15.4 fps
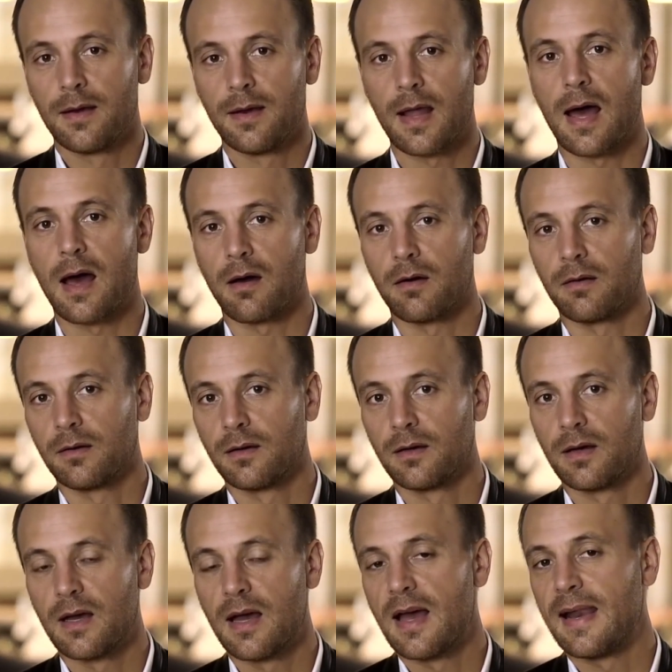Now,
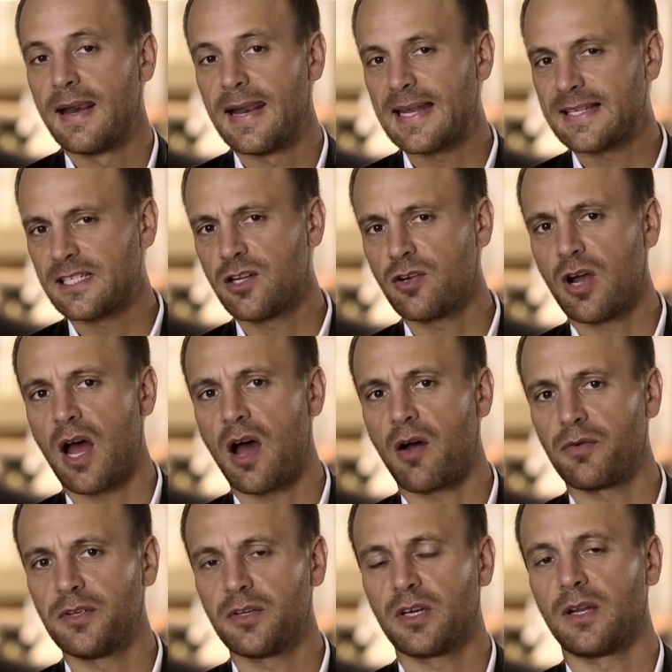let's look at how
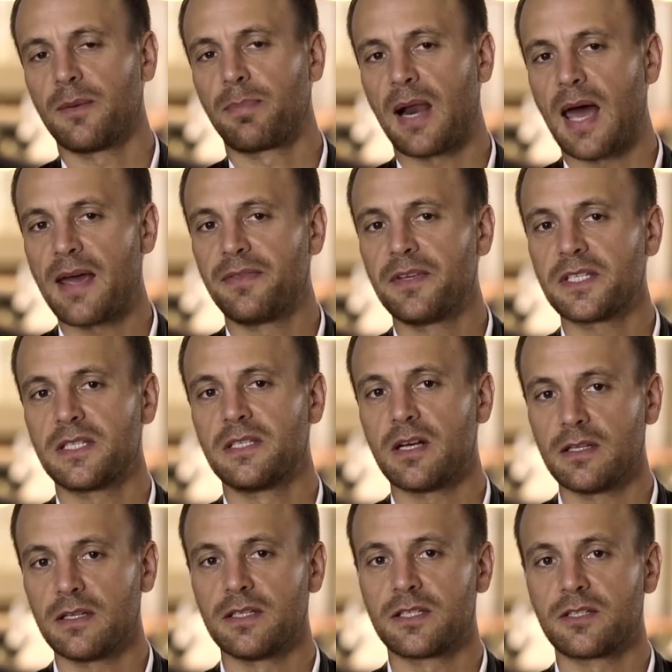you can apply this
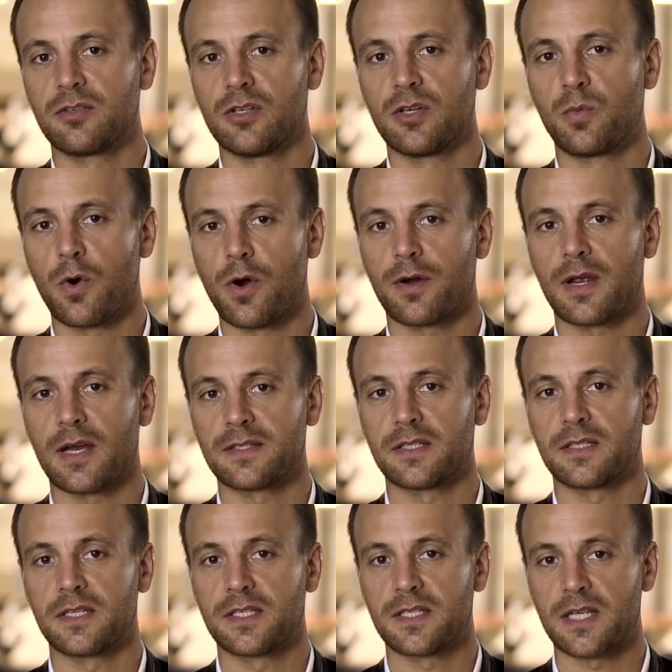knowledge to your work as a
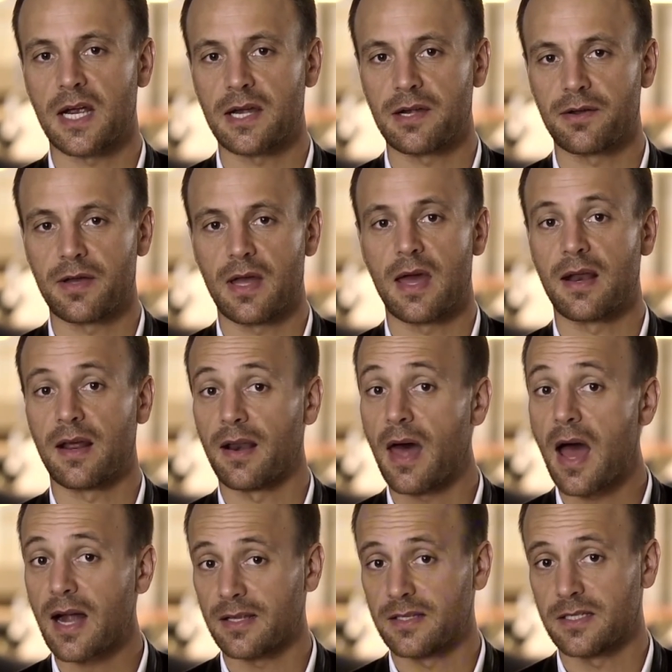designer and an
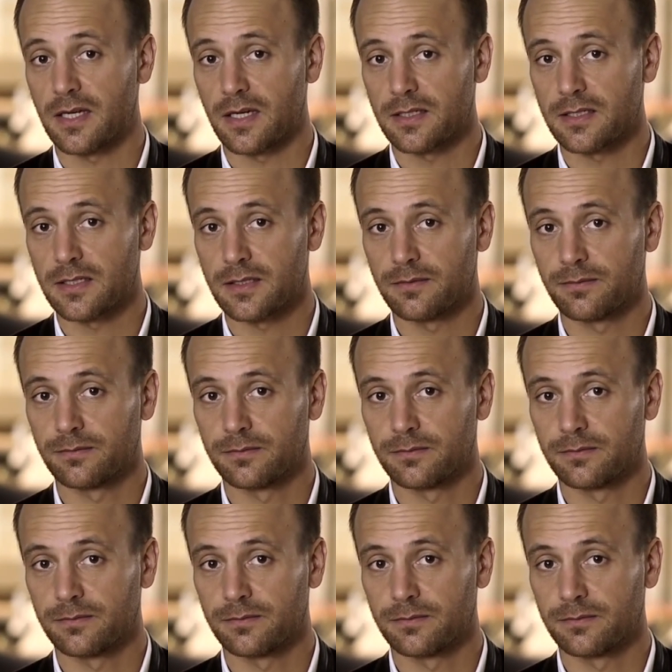architect.